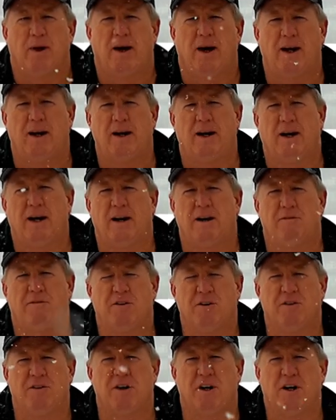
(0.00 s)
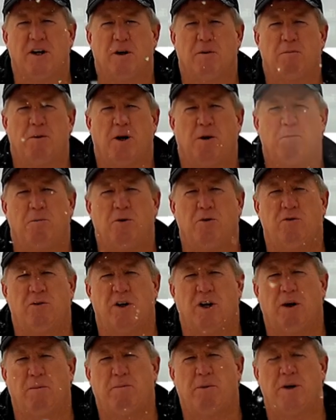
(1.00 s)
And again, if you're thinking about
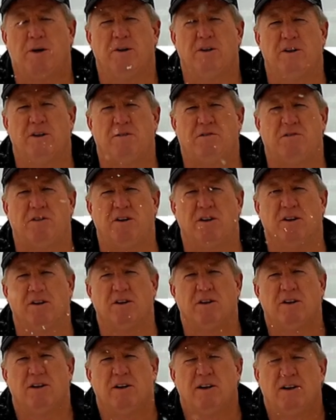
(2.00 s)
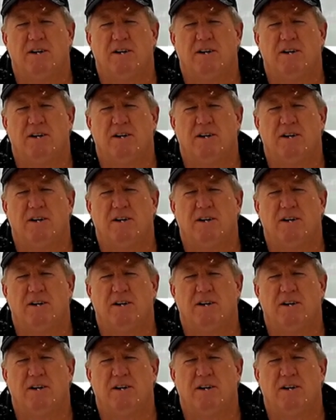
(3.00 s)
moving up here this year,